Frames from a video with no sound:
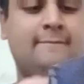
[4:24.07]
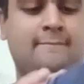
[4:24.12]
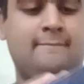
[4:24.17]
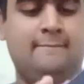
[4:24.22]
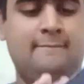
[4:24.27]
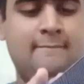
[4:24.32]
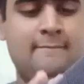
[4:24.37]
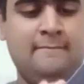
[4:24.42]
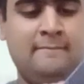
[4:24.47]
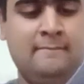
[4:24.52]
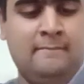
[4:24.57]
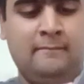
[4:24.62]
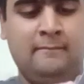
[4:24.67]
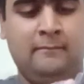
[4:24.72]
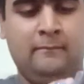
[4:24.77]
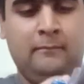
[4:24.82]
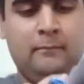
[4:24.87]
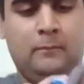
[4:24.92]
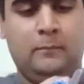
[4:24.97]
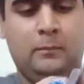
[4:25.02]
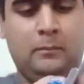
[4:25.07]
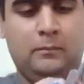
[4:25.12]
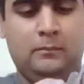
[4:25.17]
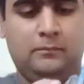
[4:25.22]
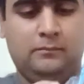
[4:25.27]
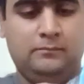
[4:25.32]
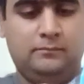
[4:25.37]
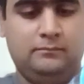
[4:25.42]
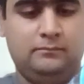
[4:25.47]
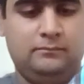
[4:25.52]

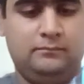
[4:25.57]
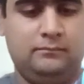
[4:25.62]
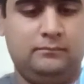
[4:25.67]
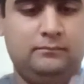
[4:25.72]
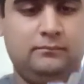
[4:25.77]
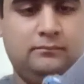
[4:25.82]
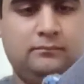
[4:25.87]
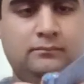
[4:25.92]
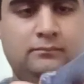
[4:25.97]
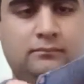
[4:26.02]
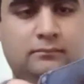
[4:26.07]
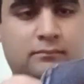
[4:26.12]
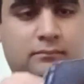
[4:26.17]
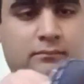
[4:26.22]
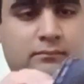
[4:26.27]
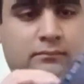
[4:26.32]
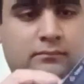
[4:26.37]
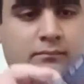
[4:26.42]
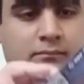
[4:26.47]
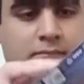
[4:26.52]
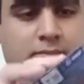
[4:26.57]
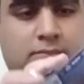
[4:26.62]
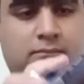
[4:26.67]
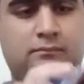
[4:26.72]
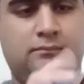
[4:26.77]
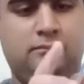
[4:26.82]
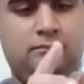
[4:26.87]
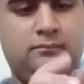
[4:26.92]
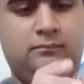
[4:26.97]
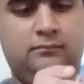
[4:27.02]

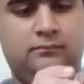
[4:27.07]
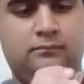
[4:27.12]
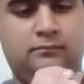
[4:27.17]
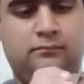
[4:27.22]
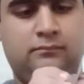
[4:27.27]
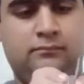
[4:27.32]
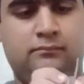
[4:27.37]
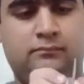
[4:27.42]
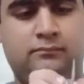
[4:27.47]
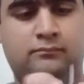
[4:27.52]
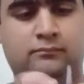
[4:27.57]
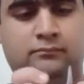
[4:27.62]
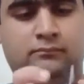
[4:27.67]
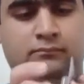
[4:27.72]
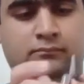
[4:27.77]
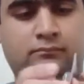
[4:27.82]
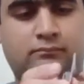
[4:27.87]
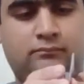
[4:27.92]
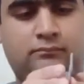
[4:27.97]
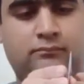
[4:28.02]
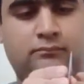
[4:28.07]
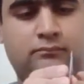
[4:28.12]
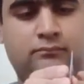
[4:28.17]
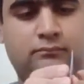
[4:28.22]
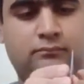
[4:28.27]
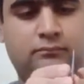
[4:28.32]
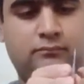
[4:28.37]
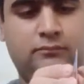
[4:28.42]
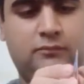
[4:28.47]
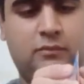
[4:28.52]

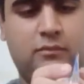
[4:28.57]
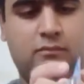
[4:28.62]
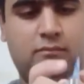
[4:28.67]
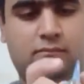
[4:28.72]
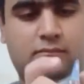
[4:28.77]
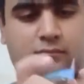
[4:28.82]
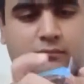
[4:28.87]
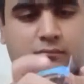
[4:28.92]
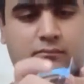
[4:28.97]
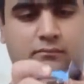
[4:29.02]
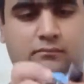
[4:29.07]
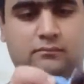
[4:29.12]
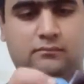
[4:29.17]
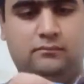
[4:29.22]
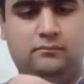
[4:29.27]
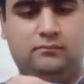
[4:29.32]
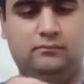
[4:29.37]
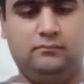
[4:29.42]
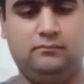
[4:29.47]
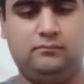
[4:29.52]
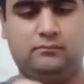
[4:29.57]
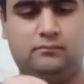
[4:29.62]
No one is speaking in this clip.